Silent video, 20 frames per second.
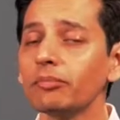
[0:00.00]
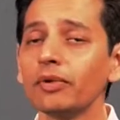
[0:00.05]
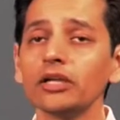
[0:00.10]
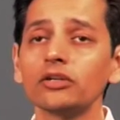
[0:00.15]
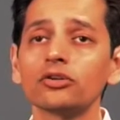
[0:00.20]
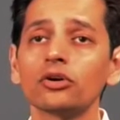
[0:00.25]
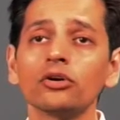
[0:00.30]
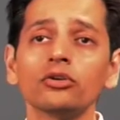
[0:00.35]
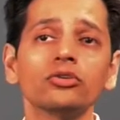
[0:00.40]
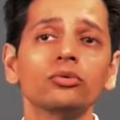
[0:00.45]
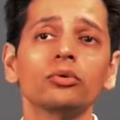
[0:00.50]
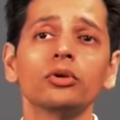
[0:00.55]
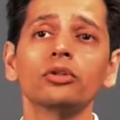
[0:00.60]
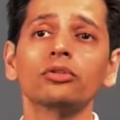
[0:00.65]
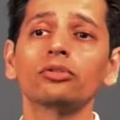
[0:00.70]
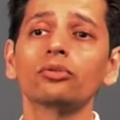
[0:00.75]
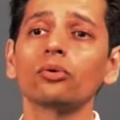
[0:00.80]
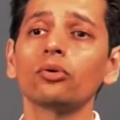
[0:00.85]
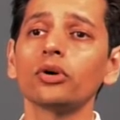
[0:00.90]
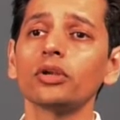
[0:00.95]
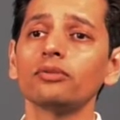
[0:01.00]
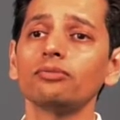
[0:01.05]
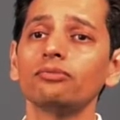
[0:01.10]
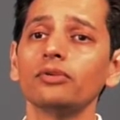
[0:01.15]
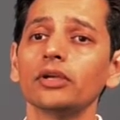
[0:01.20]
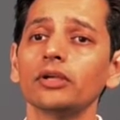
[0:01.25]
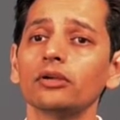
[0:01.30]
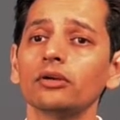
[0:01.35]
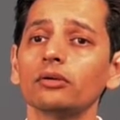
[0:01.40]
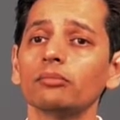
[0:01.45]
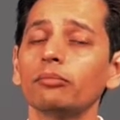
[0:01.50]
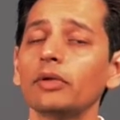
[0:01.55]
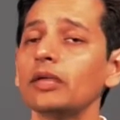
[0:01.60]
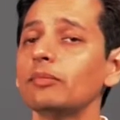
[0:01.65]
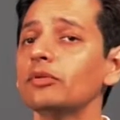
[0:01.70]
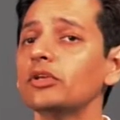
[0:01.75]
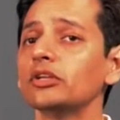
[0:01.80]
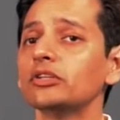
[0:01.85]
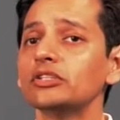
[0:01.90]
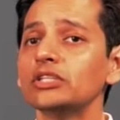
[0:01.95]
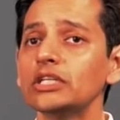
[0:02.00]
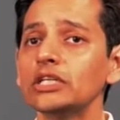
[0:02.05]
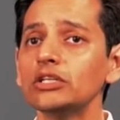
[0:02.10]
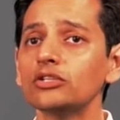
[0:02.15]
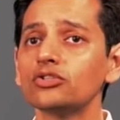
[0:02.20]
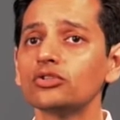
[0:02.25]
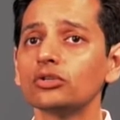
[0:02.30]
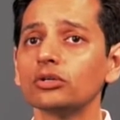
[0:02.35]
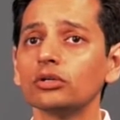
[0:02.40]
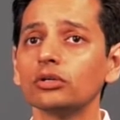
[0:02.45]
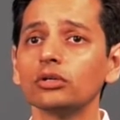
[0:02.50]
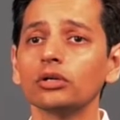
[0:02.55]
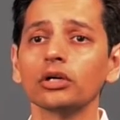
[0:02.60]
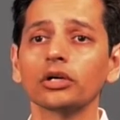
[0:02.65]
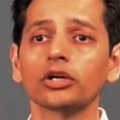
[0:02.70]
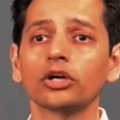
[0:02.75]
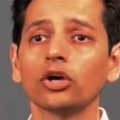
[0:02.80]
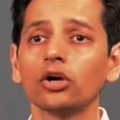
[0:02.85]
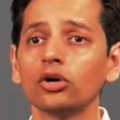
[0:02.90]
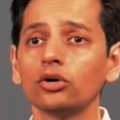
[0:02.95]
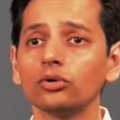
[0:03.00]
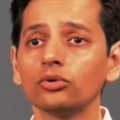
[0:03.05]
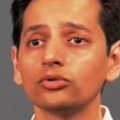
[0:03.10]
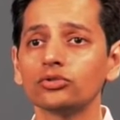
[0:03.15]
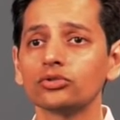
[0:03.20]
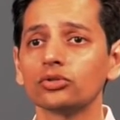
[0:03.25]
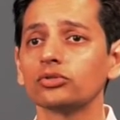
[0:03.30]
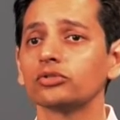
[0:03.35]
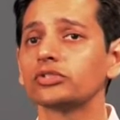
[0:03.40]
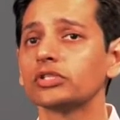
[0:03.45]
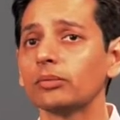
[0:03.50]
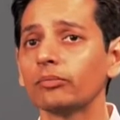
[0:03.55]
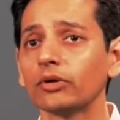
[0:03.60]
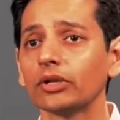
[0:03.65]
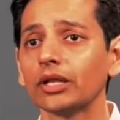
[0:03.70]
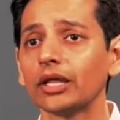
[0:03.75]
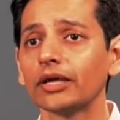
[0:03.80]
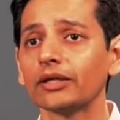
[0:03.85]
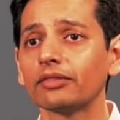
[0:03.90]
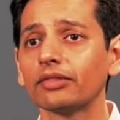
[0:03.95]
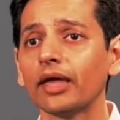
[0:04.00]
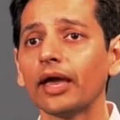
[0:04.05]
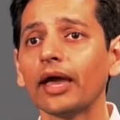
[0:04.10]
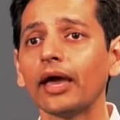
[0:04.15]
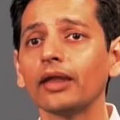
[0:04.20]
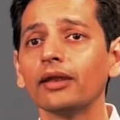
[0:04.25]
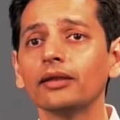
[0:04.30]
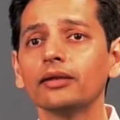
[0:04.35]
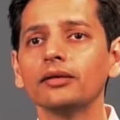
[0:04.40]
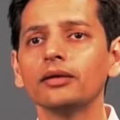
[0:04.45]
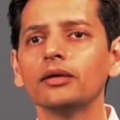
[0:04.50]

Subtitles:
may turn to an authority figure, maybe a teacher, a coach, or someone like that.